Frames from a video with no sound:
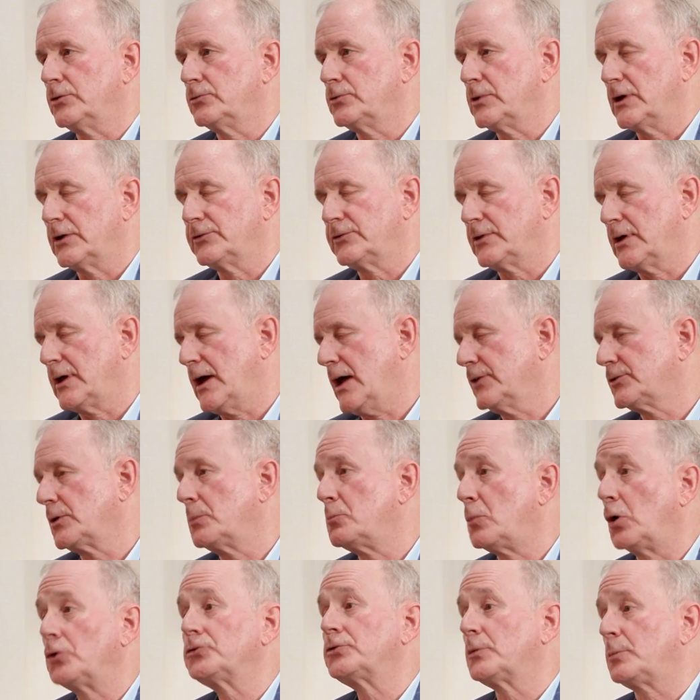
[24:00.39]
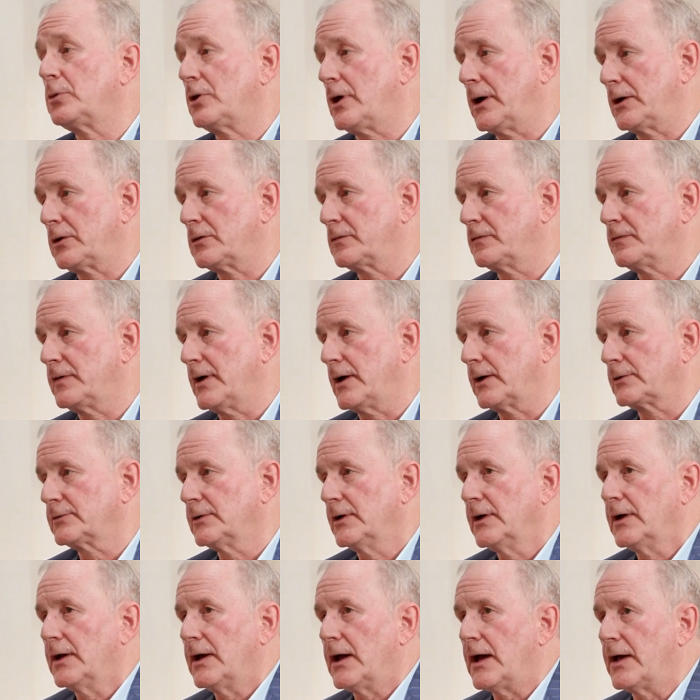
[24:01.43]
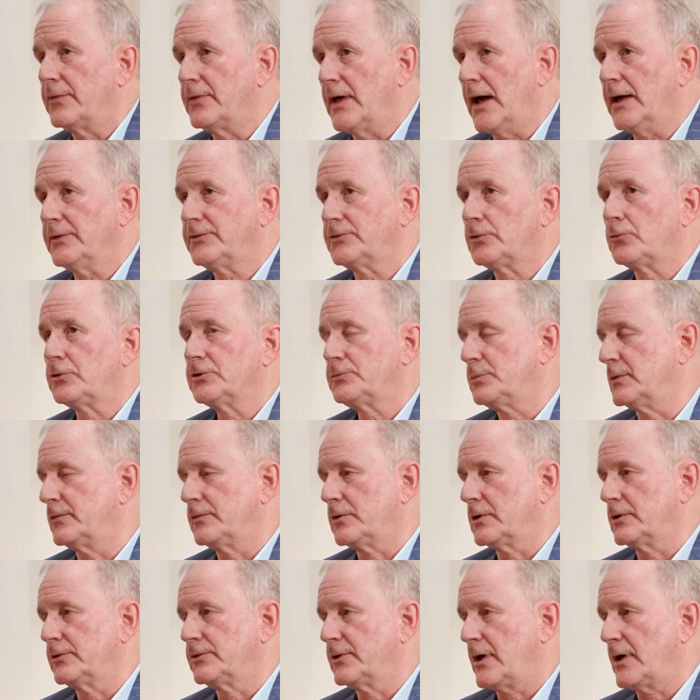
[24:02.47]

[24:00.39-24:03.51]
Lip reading: it has a multiplier effect. And that's always been very